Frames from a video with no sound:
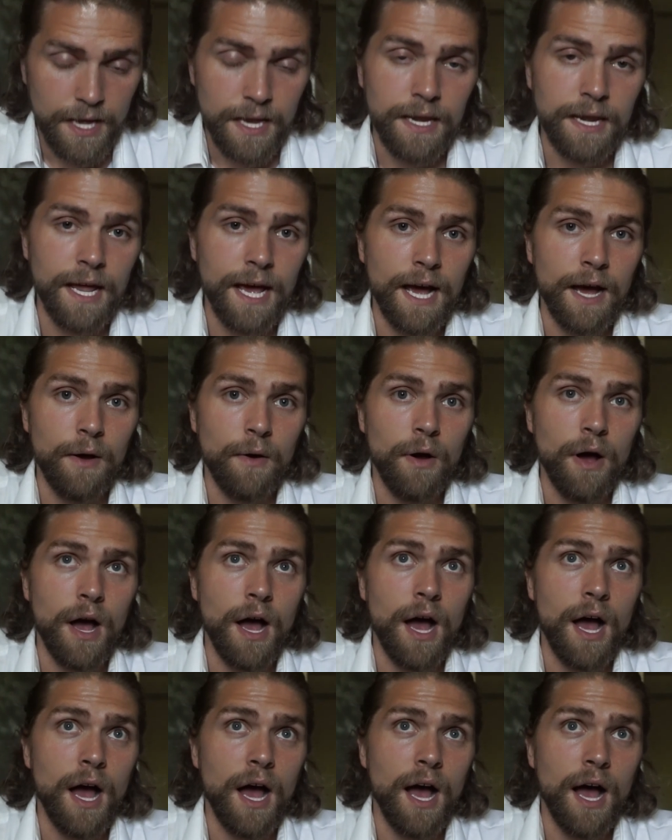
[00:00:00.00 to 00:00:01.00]
Now,
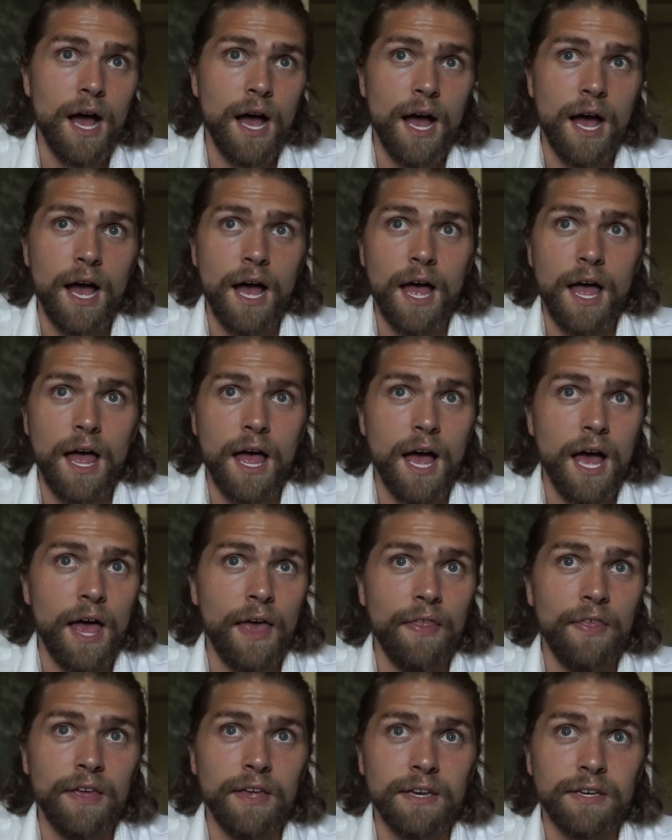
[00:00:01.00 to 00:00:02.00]

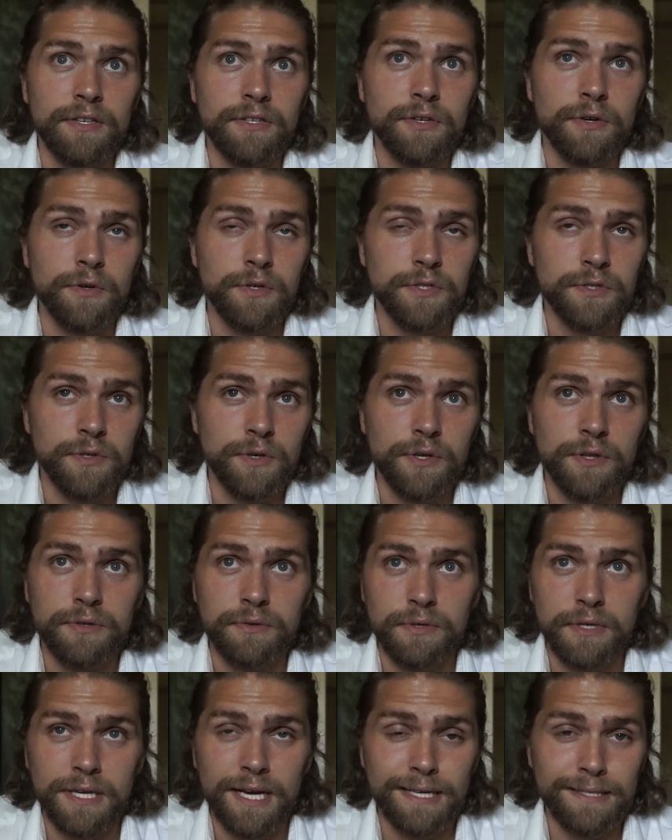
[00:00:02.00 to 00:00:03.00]
I think Toy Story
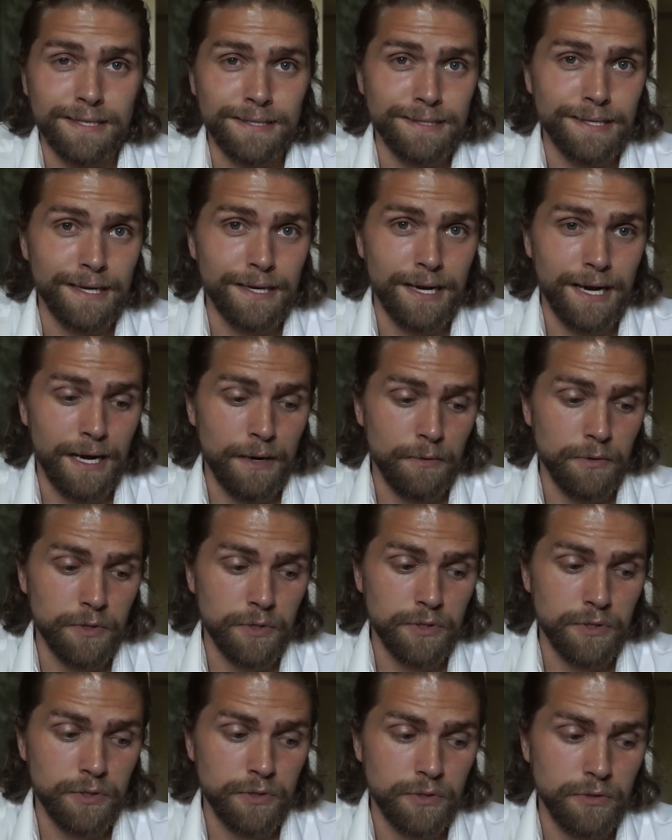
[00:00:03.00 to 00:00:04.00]
3, as I said, kind of
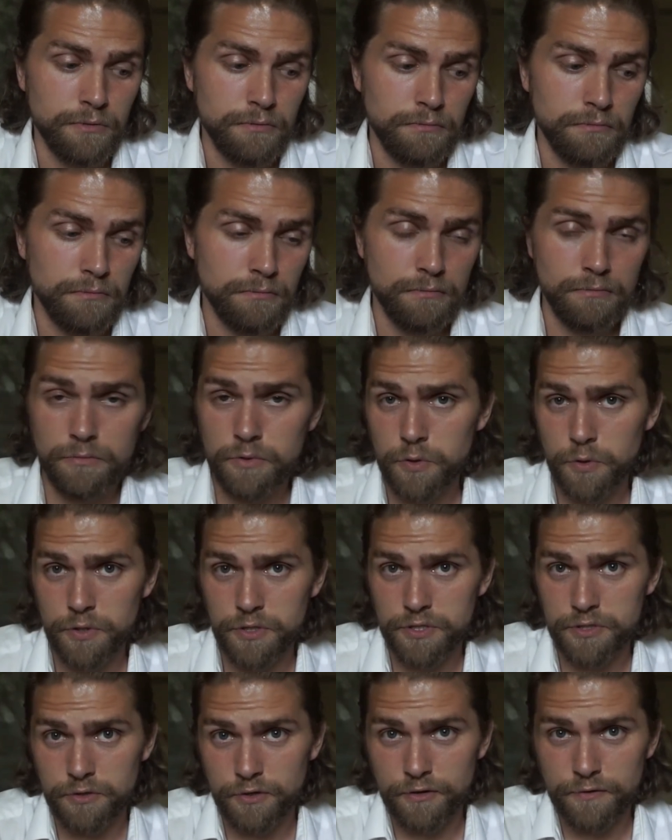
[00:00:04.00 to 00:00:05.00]
with Toy
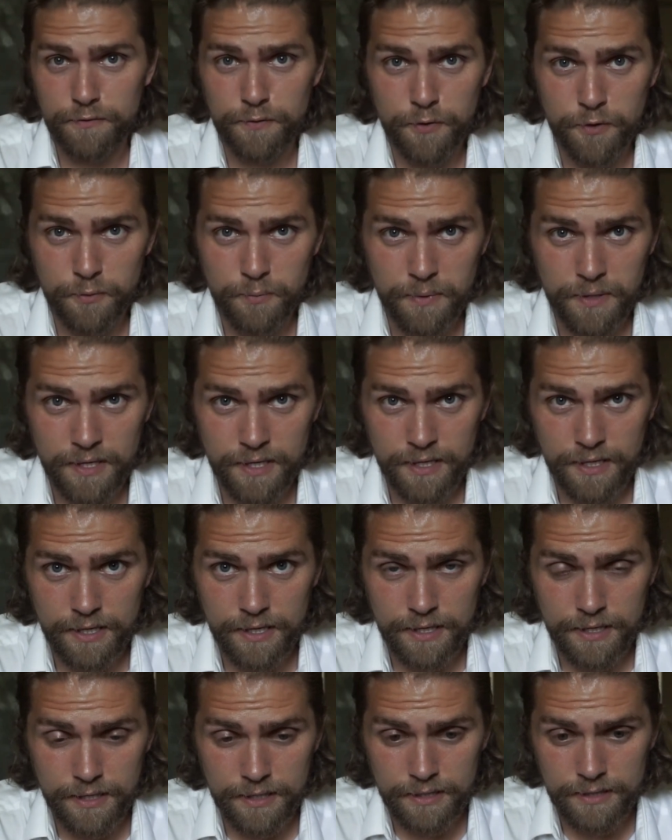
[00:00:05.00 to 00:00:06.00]
Story 4
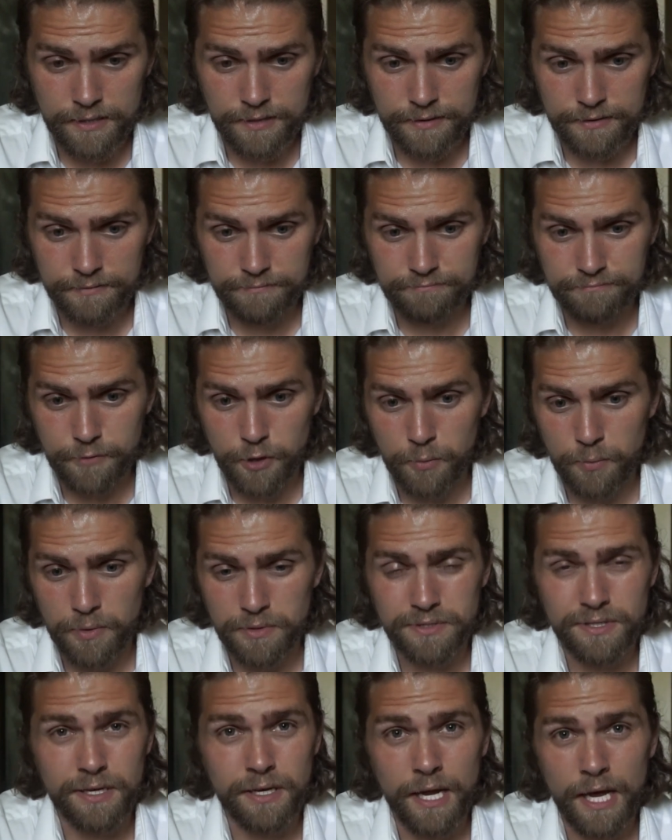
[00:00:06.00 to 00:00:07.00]
being
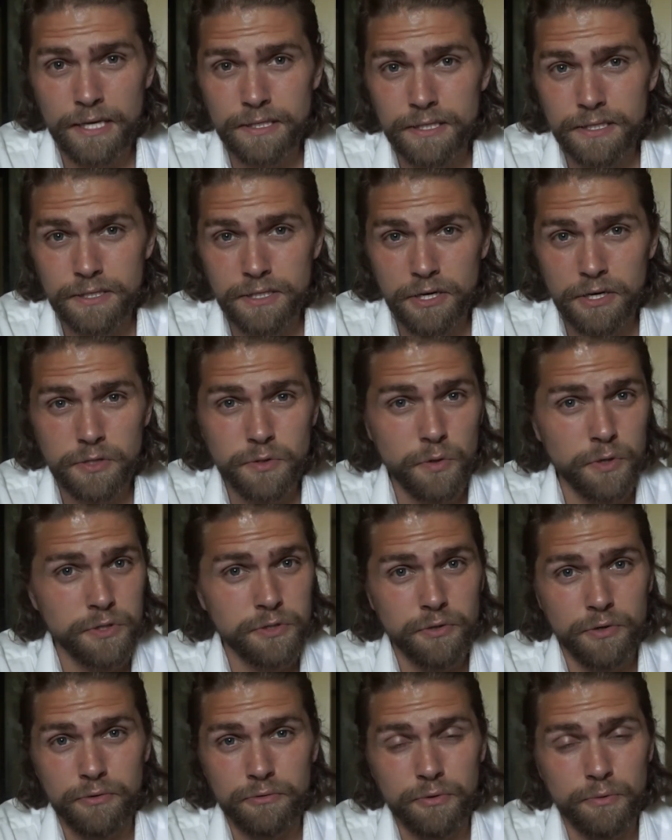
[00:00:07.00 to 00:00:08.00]
almost unnecessary, Toy
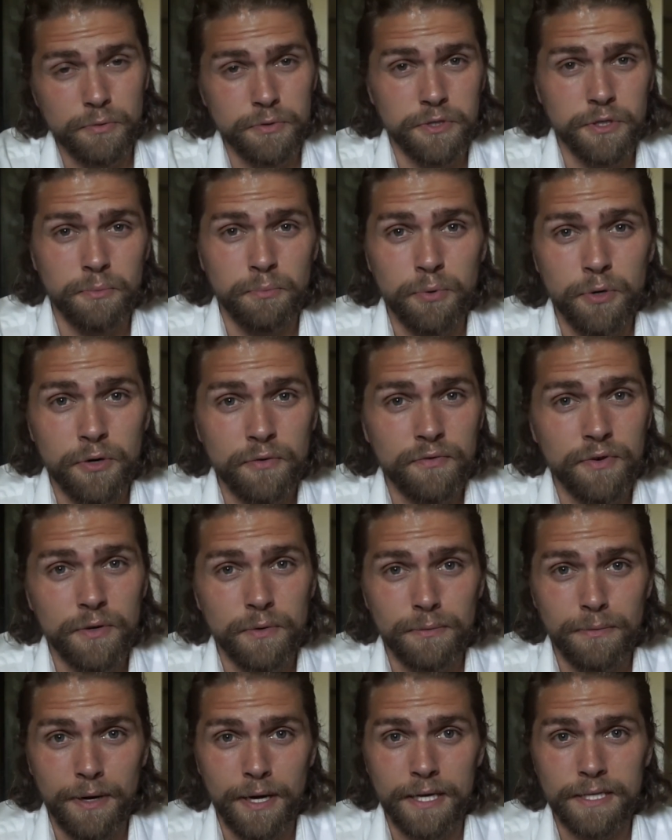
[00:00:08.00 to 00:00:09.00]
Story 3 was the perfect
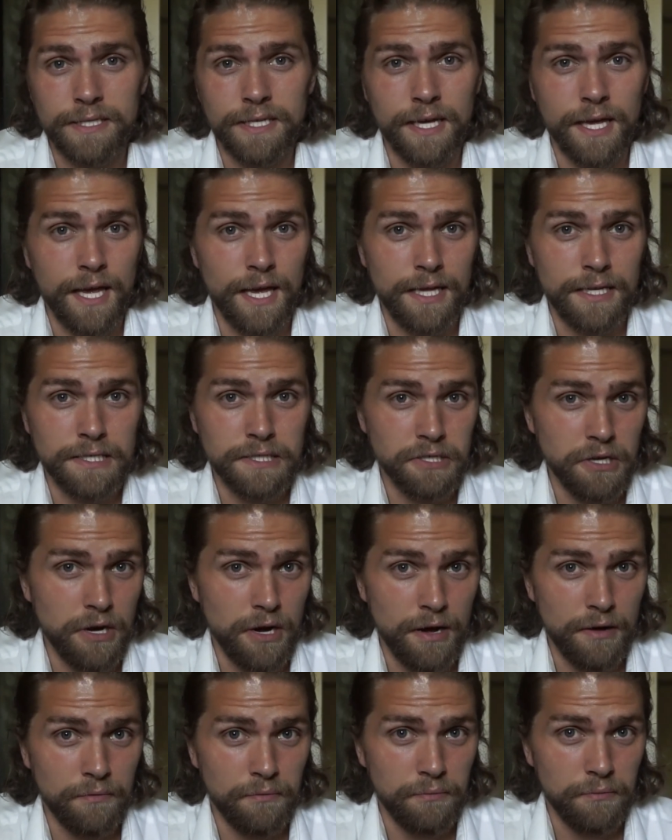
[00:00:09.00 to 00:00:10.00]
way to end
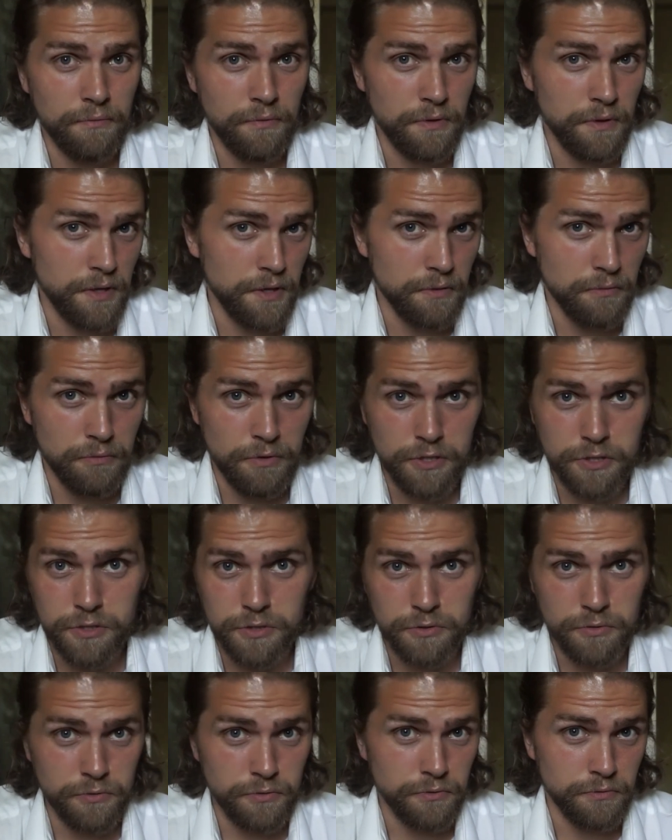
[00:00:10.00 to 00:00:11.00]
off the
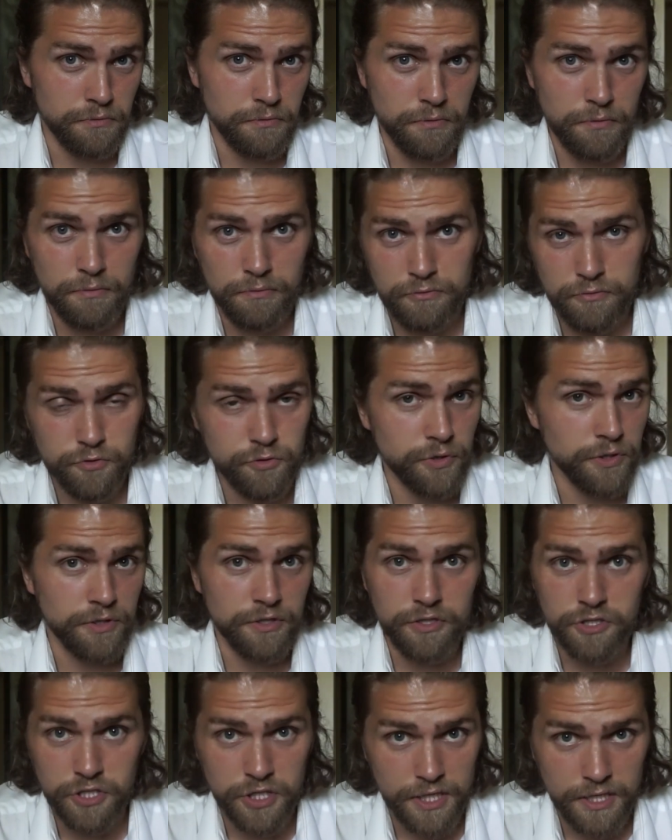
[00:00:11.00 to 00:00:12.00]
original
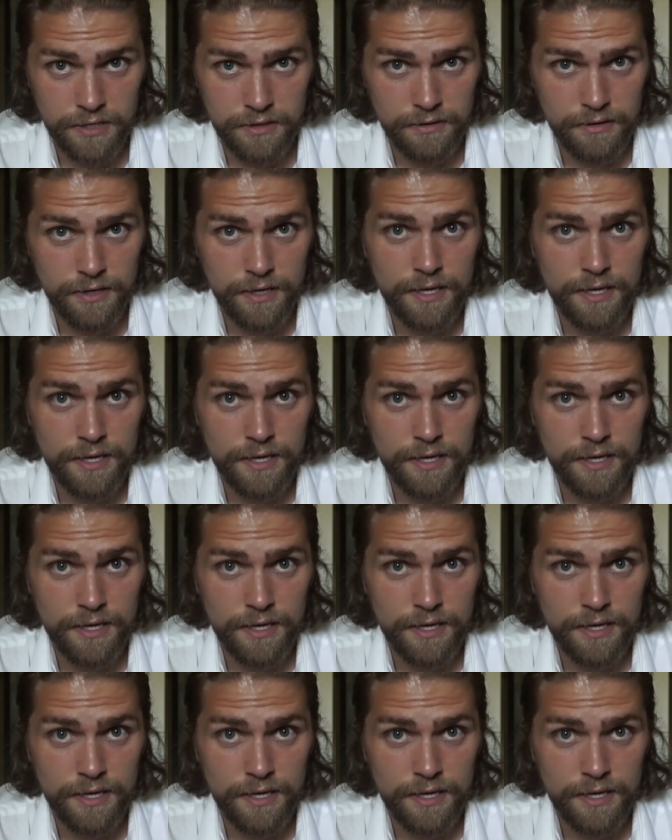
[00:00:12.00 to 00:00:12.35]
trilogy.